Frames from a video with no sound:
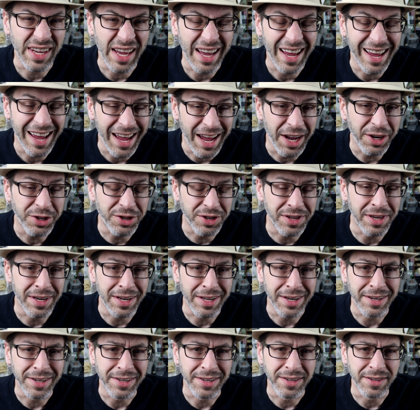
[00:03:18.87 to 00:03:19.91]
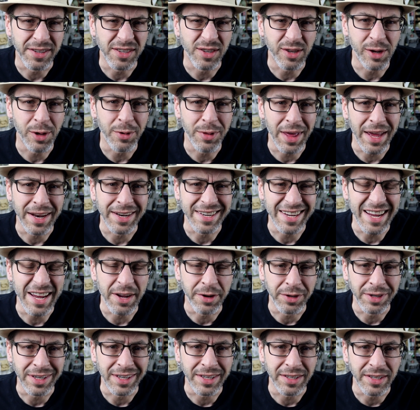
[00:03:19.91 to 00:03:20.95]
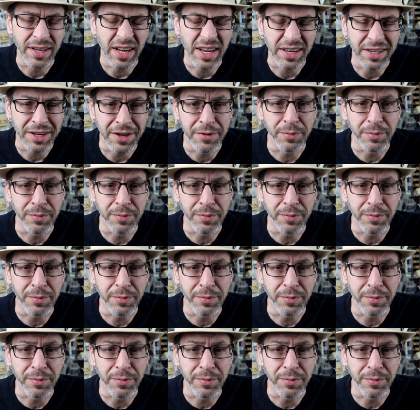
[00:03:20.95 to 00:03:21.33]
I actually needed to slow that down and